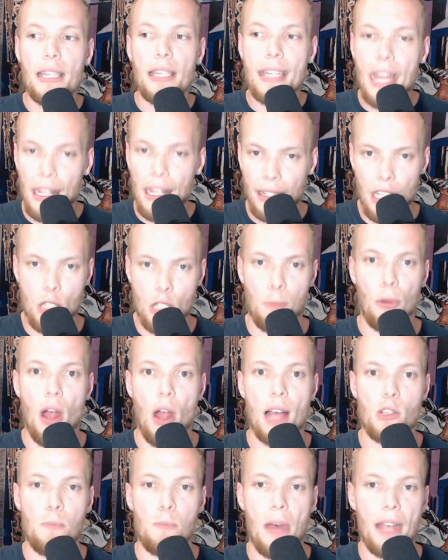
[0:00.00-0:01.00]
get these
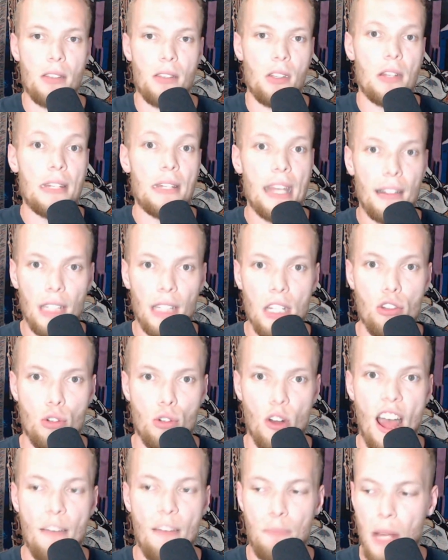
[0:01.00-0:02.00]
prospects and get these
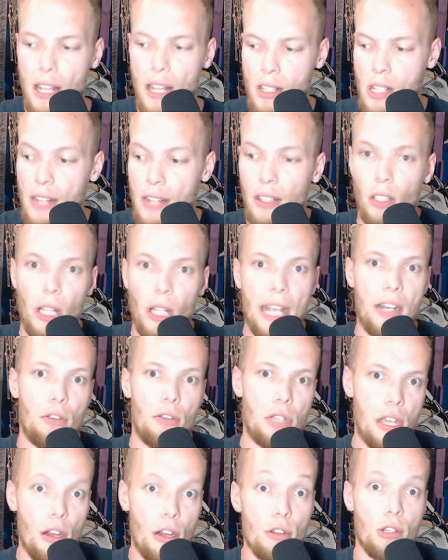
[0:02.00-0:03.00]
draft picks in the
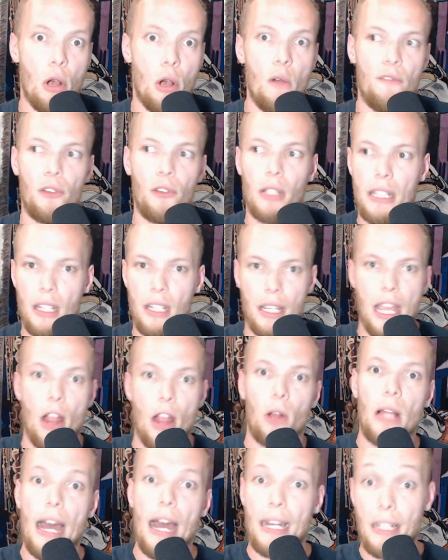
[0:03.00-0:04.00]
later years. Hopefully the
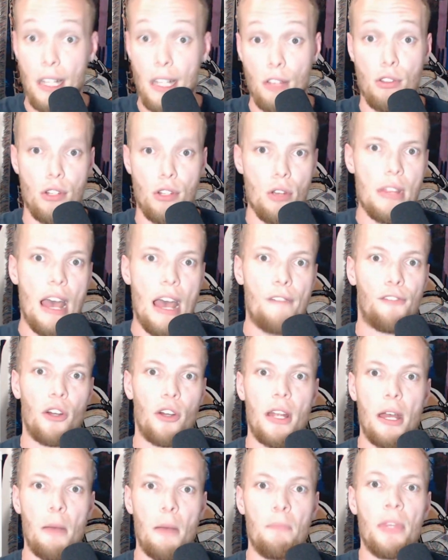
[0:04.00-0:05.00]
Carolina does do that
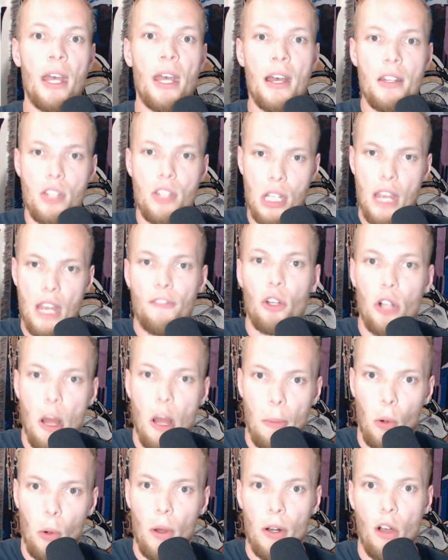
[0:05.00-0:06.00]
for him, to give their
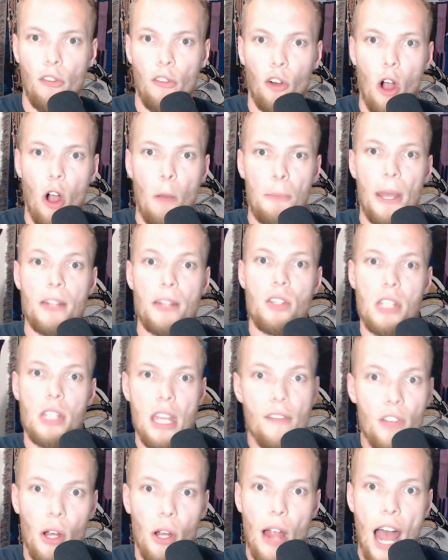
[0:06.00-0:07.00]
number one overall pick, to
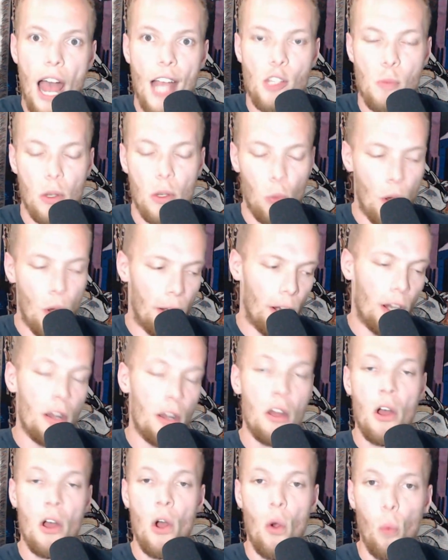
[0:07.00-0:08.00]
give their Heisman winner
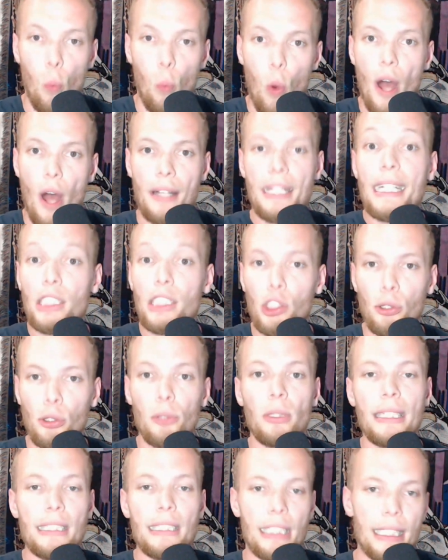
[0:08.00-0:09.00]
what he
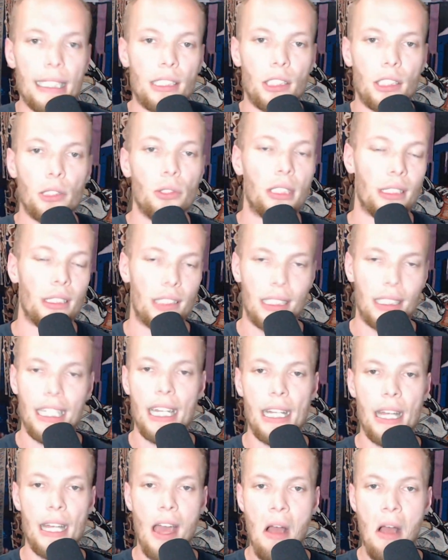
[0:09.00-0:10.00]
truly needs to
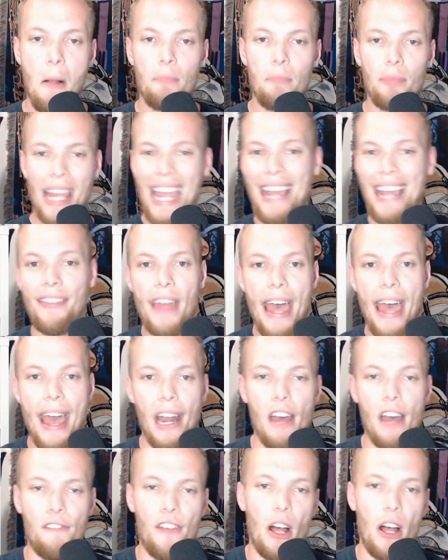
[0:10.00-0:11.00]
succeed in the N
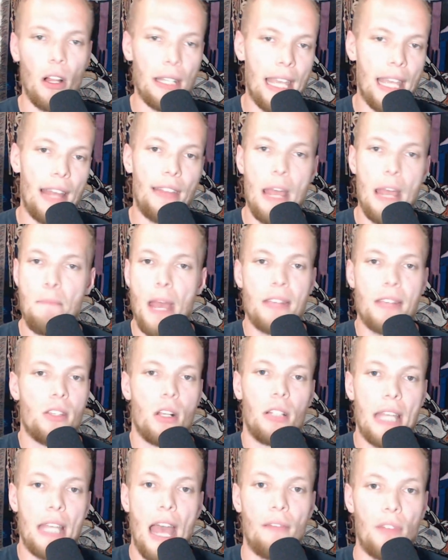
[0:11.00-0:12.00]
F L. Again, they
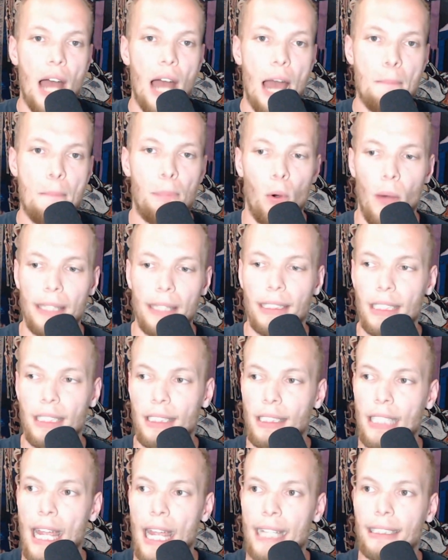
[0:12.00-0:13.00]
basically have nine points. The
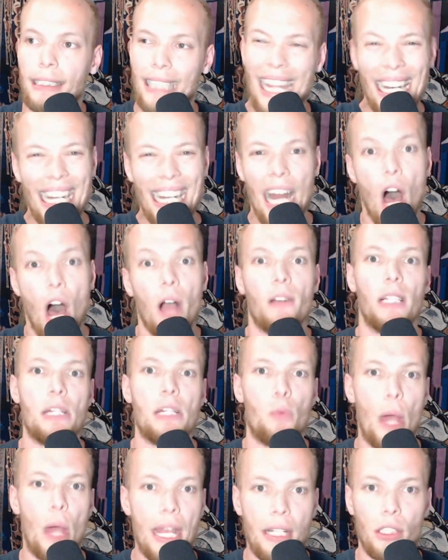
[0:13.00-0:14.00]
Saints, in an ugly
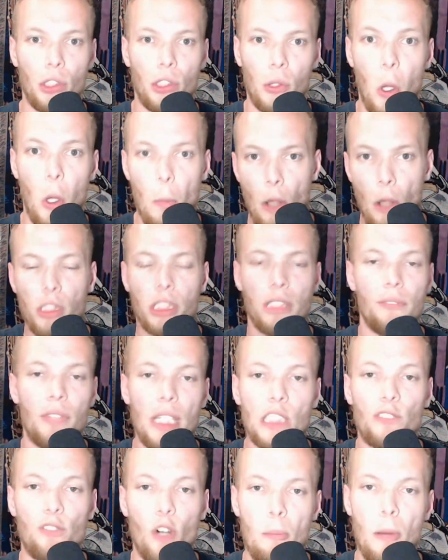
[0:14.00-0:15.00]
way, control most of
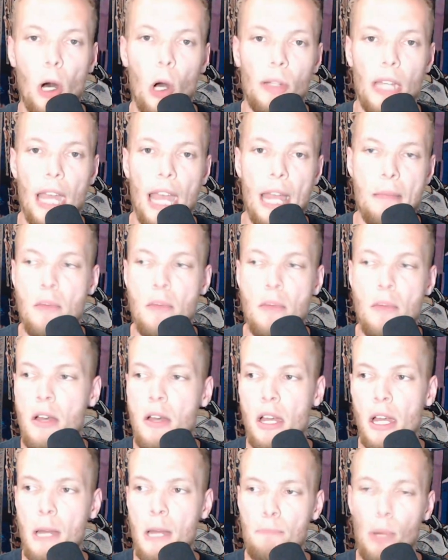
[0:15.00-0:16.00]
this football game.
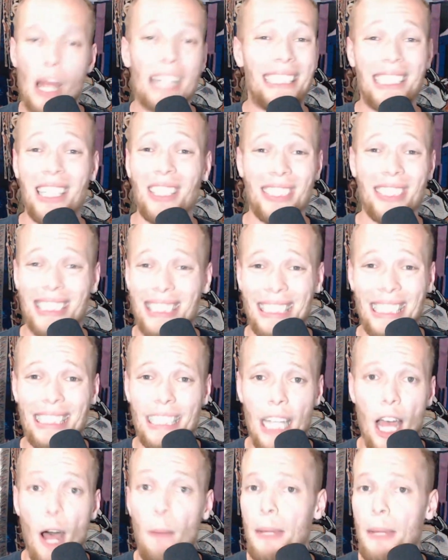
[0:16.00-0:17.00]
Bryce Young just needs
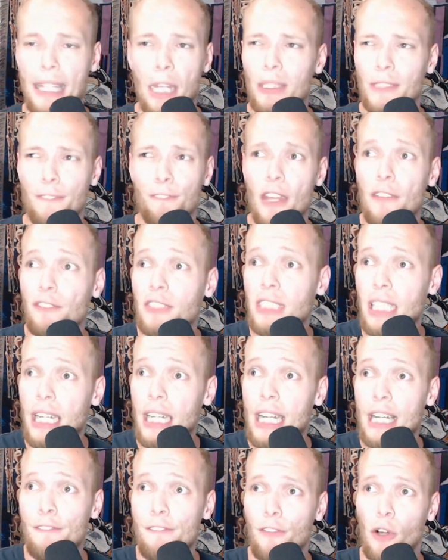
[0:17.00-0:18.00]
help. I think he was
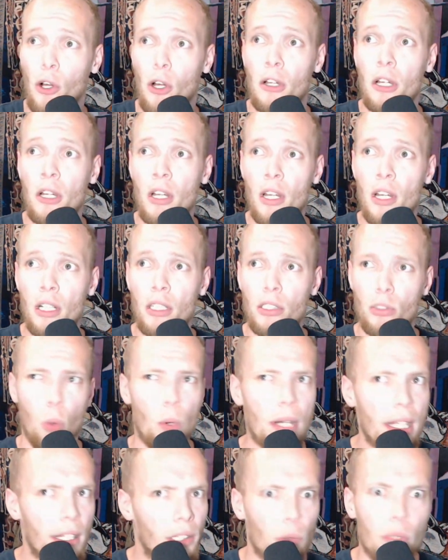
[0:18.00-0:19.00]
fifteen for
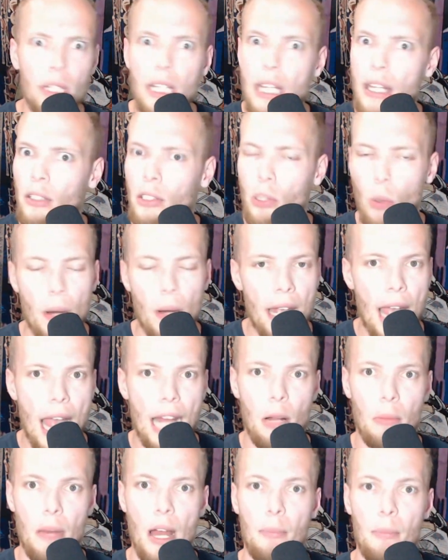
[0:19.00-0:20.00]
twenty-three or twenty-eight,
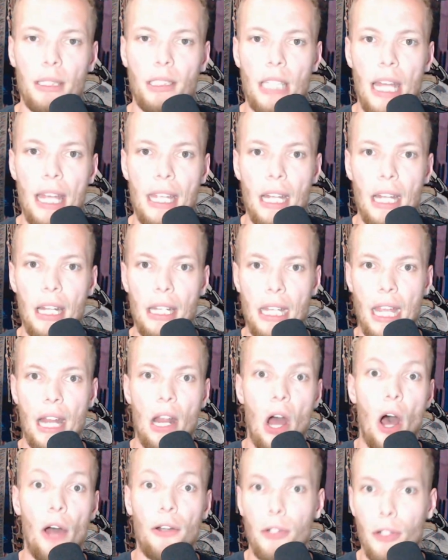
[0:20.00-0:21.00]
I'm not mistaken. Again,
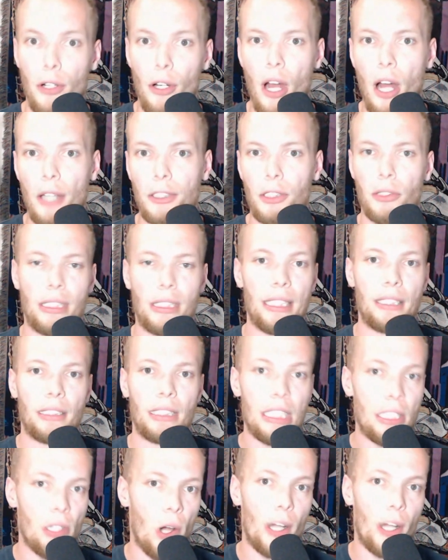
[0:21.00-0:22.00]
under one hundred
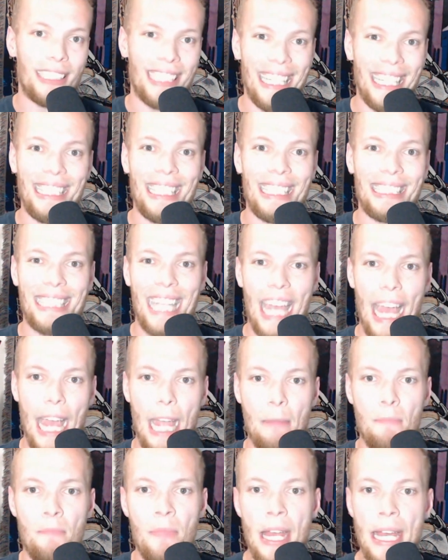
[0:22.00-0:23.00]
sixty yards in this
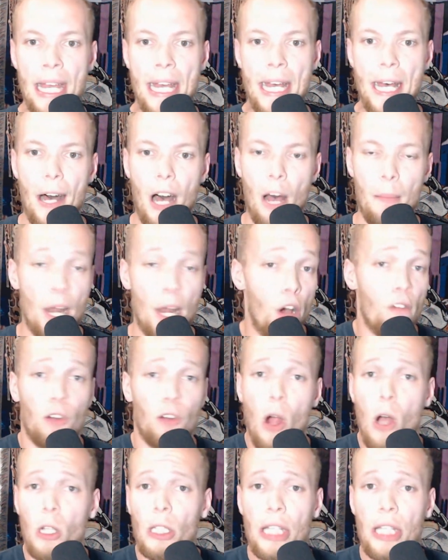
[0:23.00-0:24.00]
game. Um, and
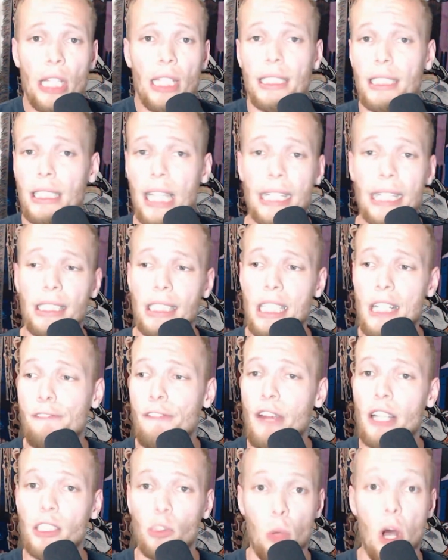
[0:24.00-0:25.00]
overall, again, the Saints
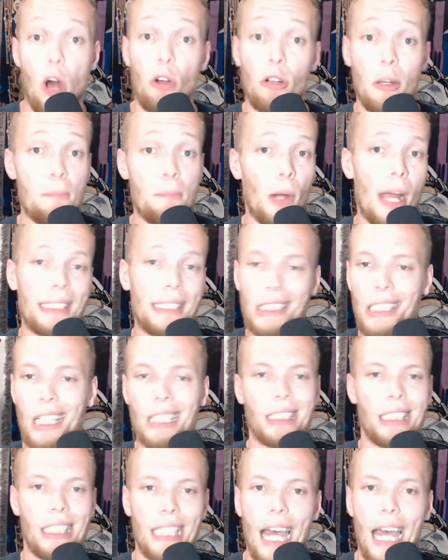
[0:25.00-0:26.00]
defense welcomed Bryce Young
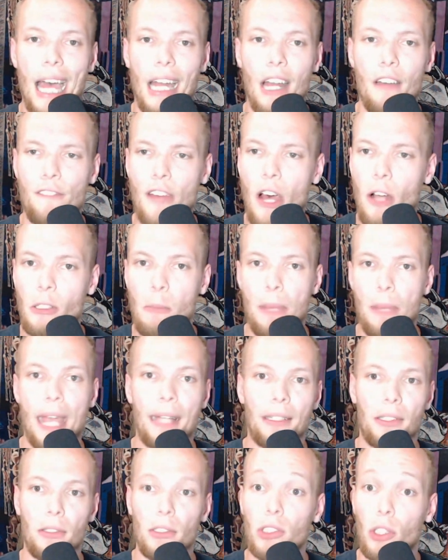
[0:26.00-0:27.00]
to the N F L. The
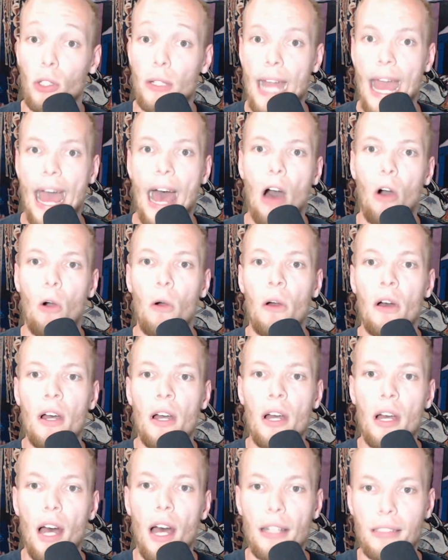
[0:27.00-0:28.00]
Panthers are now
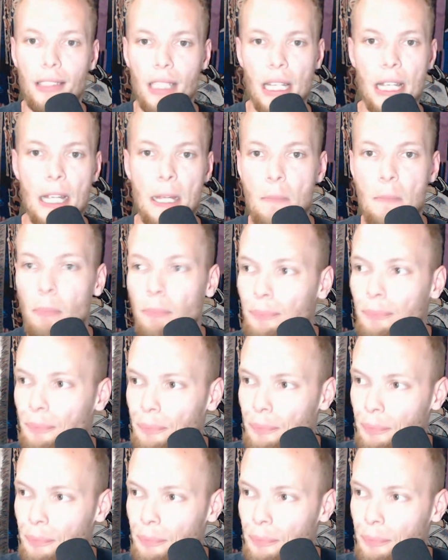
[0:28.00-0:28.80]
a team